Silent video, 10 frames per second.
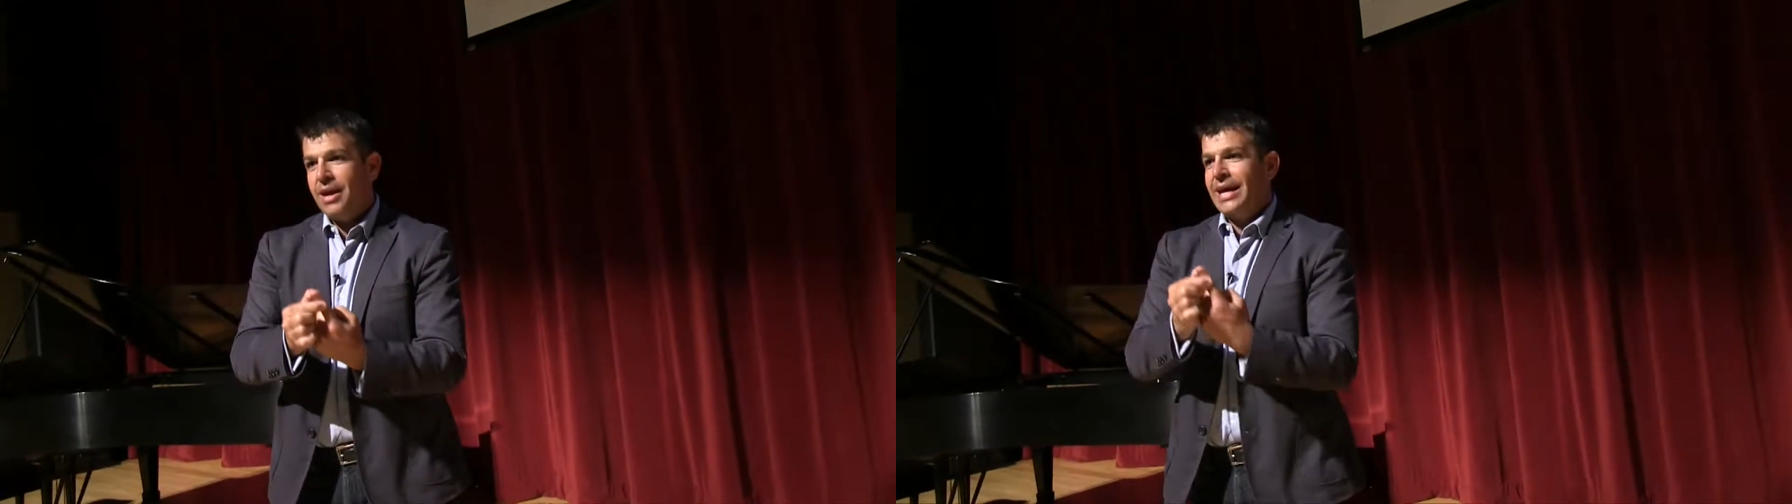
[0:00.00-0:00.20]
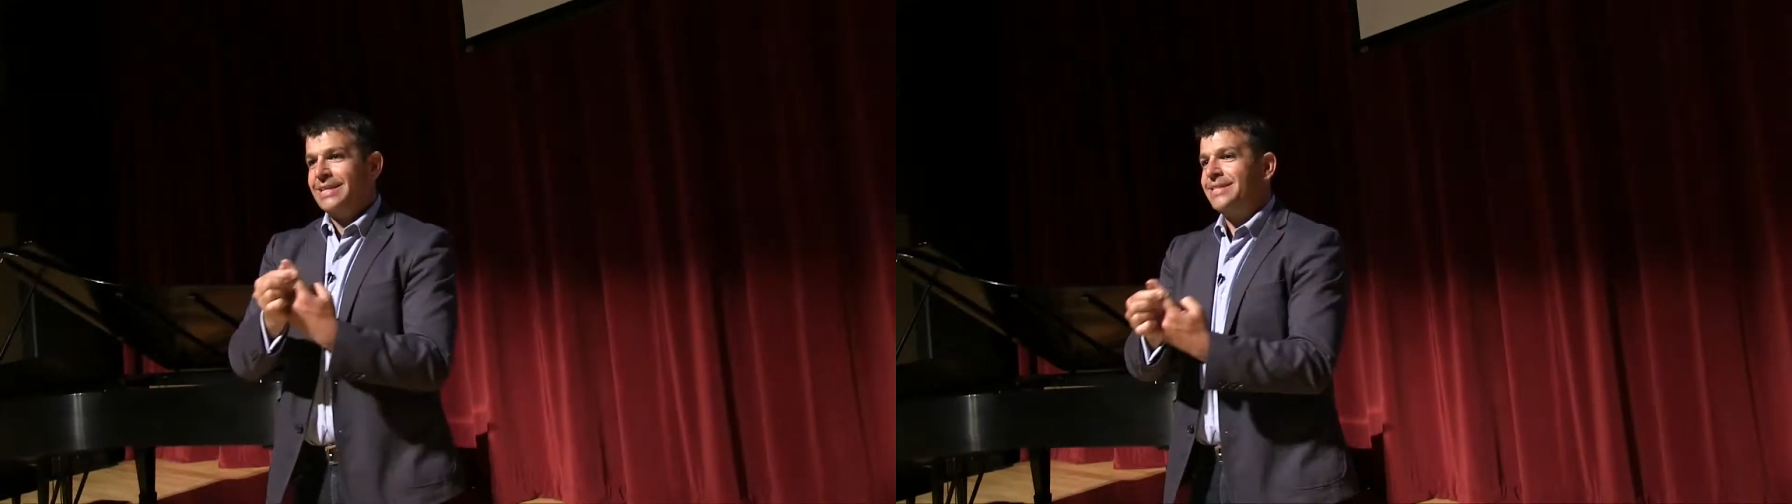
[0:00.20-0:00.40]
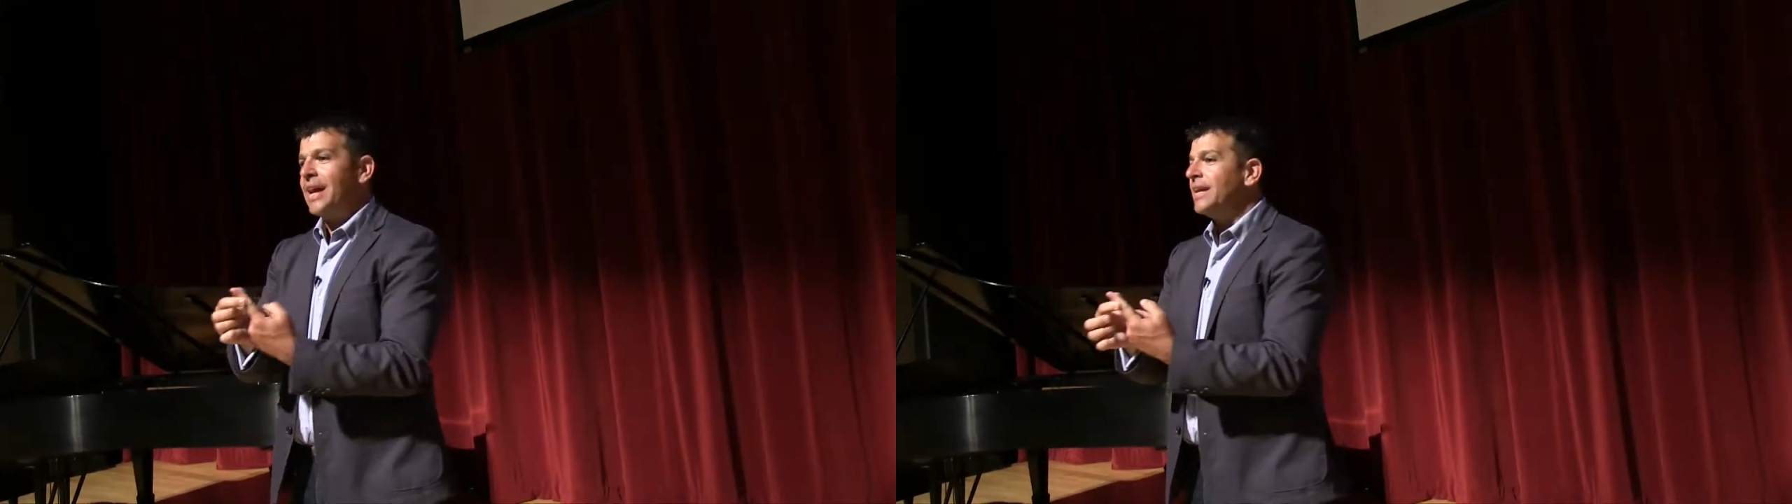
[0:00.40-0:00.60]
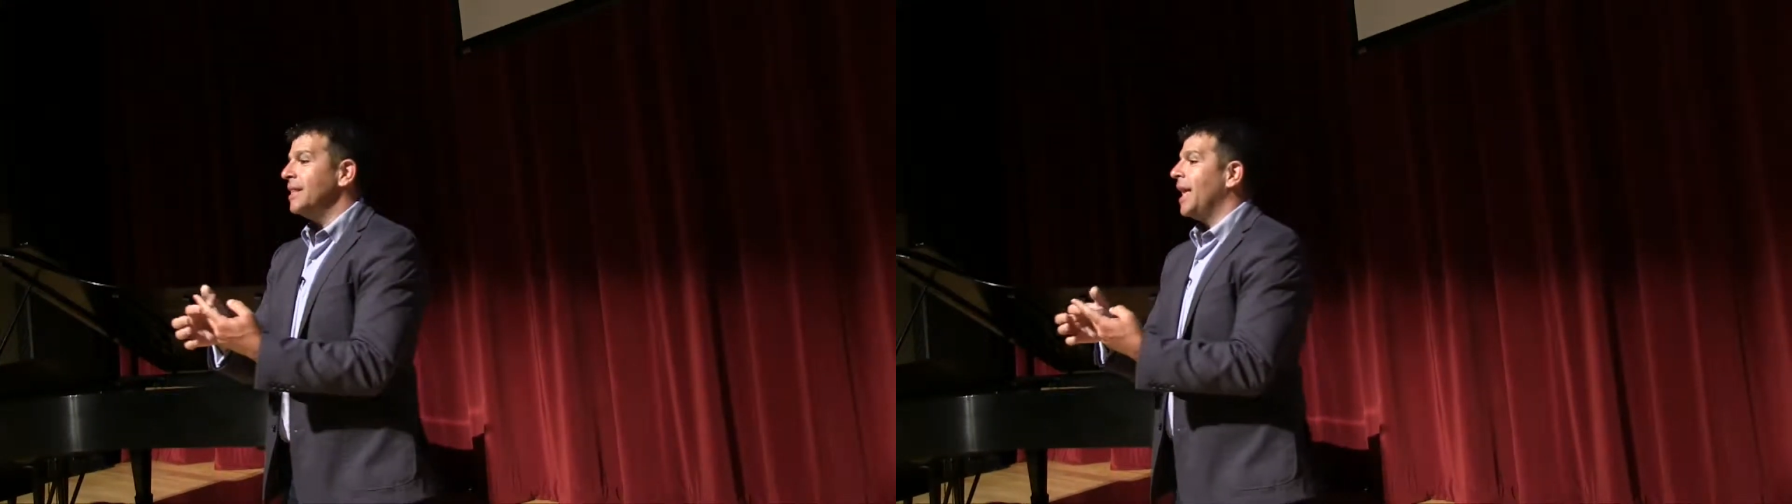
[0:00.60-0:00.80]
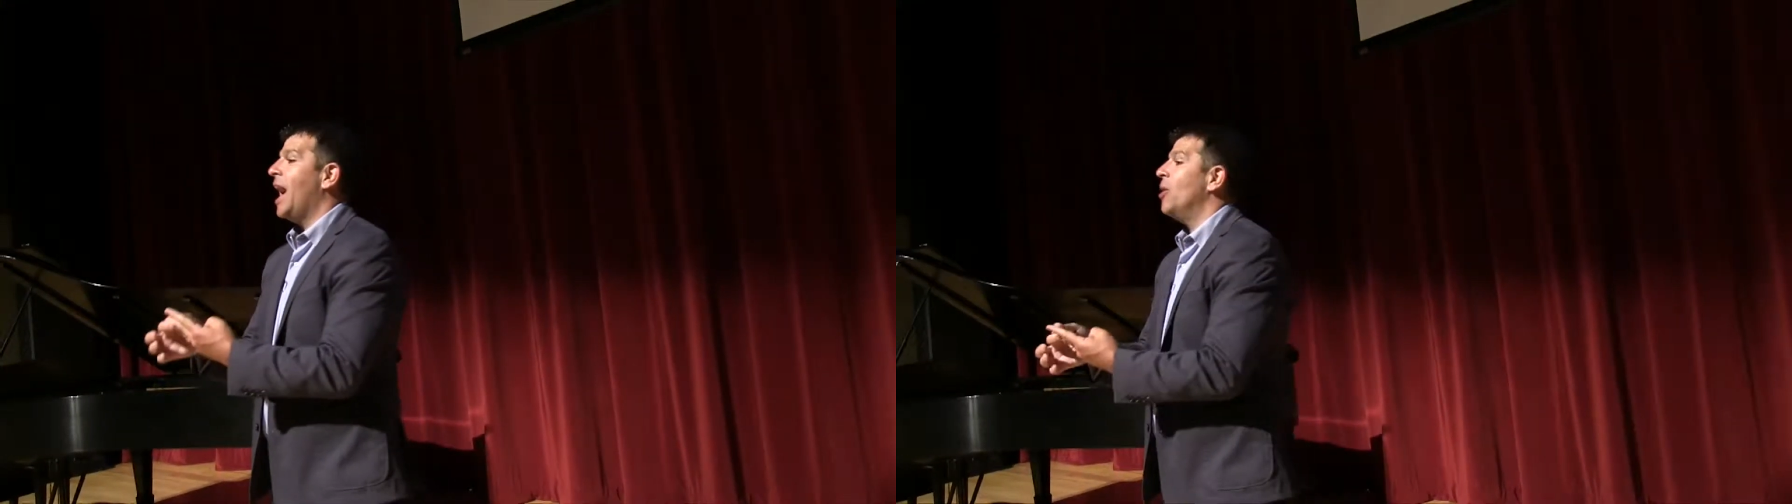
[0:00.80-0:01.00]
And
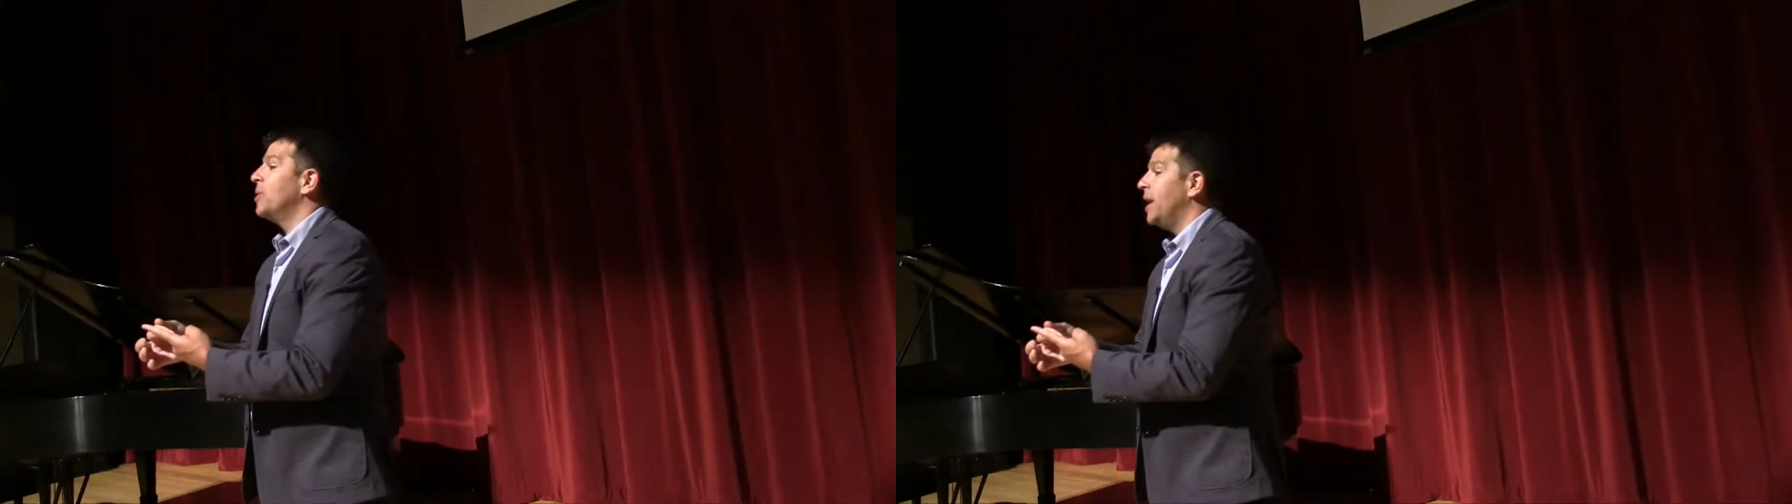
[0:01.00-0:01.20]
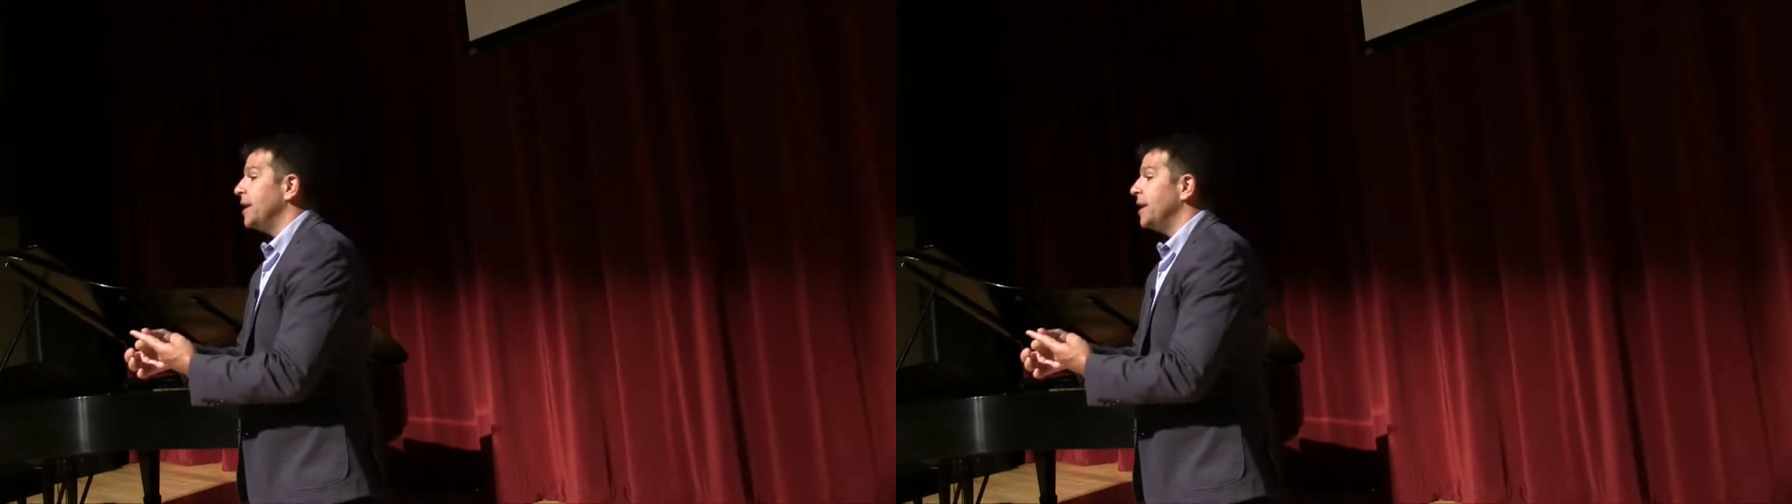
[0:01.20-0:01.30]
secondly, how can I